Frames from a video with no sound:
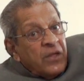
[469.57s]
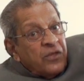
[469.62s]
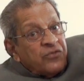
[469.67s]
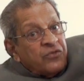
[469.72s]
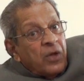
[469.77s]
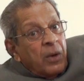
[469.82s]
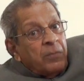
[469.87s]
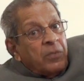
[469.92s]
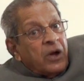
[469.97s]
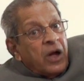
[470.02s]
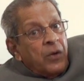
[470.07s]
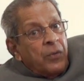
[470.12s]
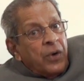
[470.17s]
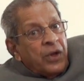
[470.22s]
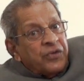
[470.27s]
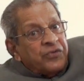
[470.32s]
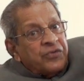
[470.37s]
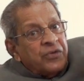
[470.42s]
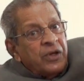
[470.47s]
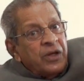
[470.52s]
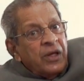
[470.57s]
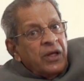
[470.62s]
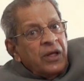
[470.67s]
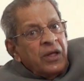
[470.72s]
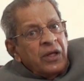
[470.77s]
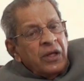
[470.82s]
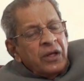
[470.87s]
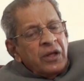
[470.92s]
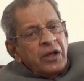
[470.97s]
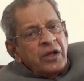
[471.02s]
some covers.
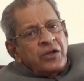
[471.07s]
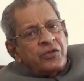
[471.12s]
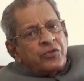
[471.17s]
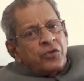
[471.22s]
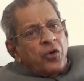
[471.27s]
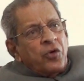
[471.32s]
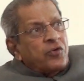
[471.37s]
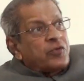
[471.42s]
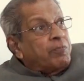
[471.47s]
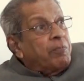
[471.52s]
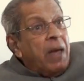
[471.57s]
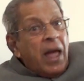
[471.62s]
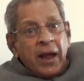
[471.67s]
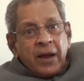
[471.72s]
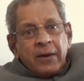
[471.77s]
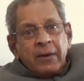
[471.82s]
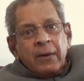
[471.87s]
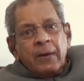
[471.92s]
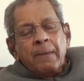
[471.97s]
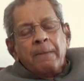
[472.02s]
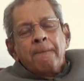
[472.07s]
He throws back.